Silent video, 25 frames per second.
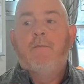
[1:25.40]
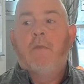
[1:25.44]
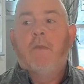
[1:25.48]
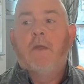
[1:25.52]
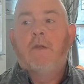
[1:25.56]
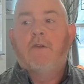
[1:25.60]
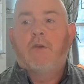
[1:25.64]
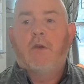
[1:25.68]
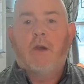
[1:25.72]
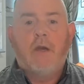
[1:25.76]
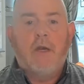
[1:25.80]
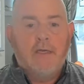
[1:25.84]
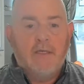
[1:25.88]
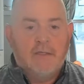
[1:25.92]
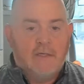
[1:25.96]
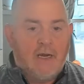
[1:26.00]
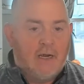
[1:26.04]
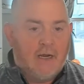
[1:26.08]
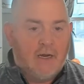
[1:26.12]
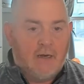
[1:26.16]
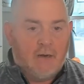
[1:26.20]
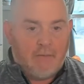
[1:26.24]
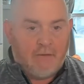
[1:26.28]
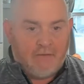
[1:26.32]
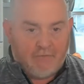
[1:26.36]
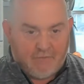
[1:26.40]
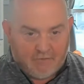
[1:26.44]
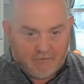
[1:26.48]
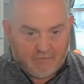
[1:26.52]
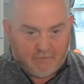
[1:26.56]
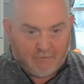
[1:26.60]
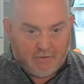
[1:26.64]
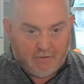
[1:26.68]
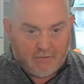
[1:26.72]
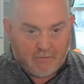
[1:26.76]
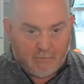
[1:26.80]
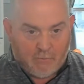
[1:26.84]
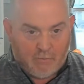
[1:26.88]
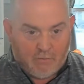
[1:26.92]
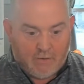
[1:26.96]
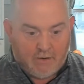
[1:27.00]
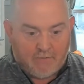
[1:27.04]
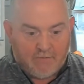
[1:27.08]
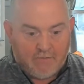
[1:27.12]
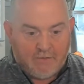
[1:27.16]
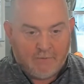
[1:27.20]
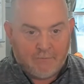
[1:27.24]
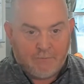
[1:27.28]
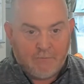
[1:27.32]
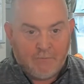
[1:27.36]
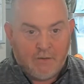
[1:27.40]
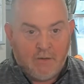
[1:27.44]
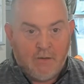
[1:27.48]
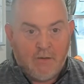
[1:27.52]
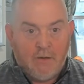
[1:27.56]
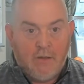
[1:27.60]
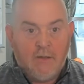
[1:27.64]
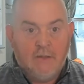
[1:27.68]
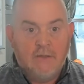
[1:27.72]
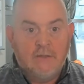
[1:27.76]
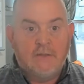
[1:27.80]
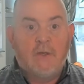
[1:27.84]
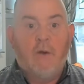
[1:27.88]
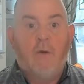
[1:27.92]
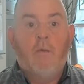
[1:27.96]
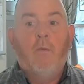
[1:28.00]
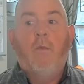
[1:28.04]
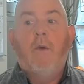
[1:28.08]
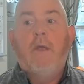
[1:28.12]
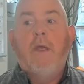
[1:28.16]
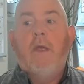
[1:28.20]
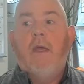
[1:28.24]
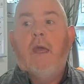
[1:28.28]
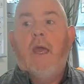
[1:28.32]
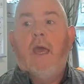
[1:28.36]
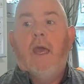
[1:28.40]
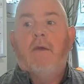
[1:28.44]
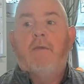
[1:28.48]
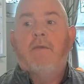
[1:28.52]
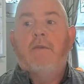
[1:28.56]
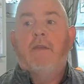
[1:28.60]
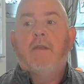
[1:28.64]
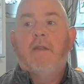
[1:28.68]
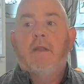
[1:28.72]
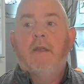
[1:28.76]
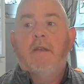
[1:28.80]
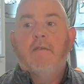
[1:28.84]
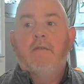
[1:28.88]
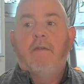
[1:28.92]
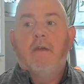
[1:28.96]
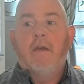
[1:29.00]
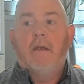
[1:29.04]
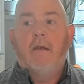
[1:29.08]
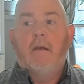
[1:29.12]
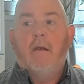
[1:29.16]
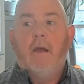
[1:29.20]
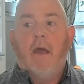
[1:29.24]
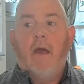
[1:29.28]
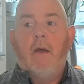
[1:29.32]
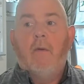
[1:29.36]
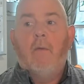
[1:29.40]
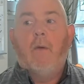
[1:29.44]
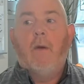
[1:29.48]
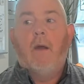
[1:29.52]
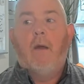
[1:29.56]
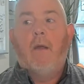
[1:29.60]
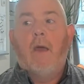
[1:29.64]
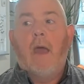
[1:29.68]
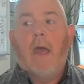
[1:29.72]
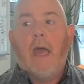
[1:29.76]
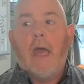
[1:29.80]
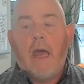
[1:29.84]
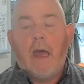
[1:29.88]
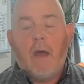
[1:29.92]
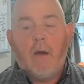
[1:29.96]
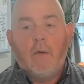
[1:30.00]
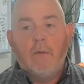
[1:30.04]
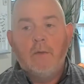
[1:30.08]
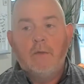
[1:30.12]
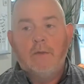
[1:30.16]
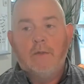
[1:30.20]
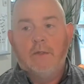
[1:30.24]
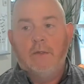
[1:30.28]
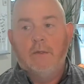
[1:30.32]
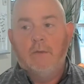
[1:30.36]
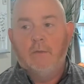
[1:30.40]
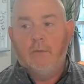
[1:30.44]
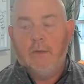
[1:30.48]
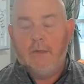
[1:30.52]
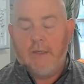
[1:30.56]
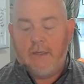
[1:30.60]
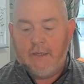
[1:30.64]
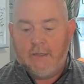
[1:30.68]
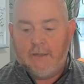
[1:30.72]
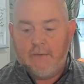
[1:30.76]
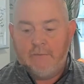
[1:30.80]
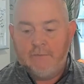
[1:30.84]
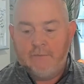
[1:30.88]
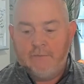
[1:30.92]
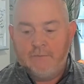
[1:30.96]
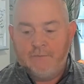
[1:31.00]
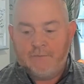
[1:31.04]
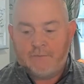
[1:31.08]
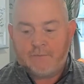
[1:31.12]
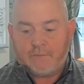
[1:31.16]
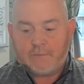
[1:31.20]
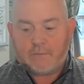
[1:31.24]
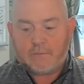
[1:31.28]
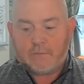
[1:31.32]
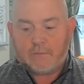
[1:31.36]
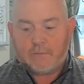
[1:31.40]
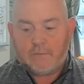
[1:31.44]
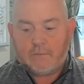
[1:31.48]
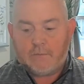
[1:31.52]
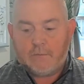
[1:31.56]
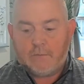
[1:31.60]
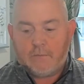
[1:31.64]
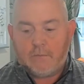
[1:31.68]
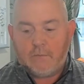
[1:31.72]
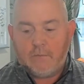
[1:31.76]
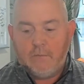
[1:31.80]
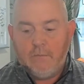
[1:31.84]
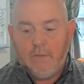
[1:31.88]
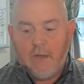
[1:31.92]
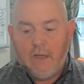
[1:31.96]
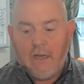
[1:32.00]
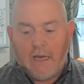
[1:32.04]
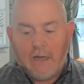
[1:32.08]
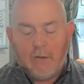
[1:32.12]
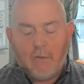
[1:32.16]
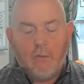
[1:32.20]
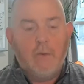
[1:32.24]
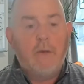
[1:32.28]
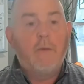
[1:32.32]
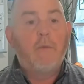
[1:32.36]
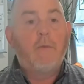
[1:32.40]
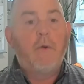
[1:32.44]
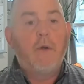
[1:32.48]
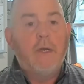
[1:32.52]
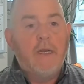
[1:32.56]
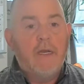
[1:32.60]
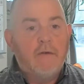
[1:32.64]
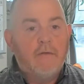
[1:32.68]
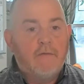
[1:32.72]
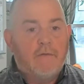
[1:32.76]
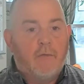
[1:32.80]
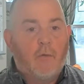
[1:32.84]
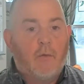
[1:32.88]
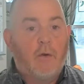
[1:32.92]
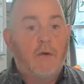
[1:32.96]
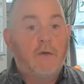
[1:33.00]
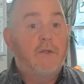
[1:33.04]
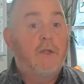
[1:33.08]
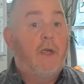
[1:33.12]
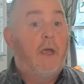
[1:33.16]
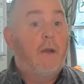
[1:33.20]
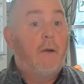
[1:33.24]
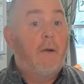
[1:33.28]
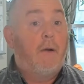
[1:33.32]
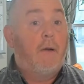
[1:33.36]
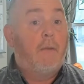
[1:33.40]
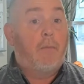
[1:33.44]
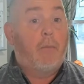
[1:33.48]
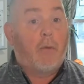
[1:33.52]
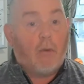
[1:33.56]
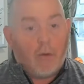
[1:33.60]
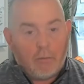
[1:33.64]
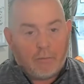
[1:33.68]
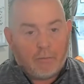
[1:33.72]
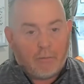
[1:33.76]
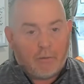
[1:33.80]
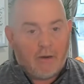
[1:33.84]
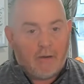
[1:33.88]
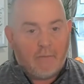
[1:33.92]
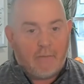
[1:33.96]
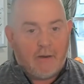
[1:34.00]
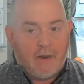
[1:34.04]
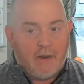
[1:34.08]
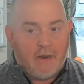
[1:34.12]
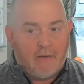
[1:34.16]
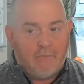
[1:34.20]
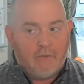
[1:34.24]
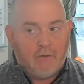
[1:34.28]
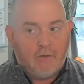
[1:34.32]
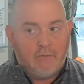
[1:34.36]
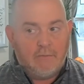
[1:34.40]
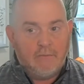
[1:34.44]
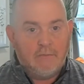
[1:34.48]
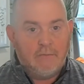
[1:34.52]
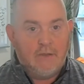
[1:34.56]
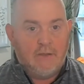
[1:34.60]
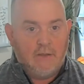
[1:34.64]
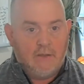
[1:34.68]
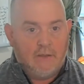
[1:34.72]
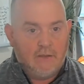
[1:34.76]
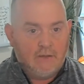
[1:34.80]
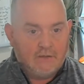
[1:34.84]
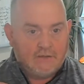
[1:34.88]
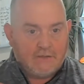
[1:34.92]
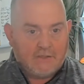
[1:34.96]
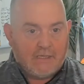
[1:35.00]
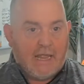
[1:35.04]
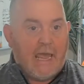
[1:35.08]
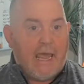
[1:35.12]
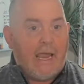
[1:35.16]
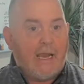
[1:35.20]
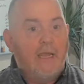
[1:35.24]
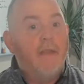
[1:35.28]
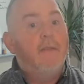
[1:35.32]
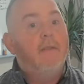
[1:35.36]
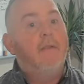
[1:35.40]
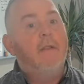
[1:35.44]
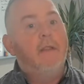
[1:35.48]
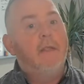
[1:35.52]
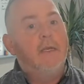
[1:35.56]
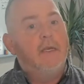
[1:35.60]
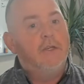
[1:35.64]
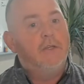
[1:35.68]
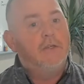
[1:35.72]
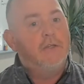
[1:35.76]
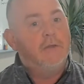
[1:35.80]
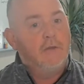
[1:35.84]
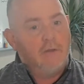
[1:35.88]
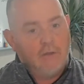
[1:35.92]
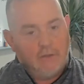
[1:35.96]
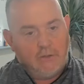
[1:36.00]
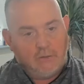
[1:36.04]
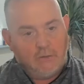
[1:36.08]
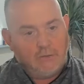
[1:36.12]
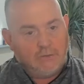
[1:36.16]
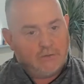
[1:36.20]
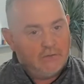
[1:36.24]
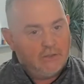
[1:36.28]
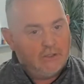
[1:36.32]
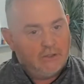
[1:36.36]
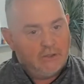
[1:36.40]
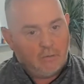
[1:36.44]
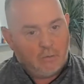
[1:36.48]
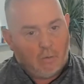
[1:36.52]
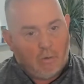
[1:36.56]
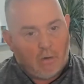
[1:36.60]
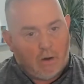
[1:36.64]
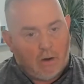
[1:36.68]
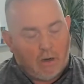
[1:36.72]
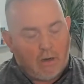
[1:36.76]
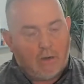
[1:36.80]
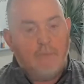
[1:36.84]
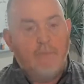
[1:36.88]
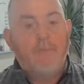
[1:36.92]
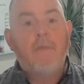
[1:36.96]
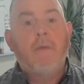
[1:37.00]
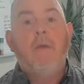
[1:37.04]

training's not going to be fun for either one of you. So we have to then figure out, well, how do we reinforce an appropriate behavior, slacken the leash, loose leash walk,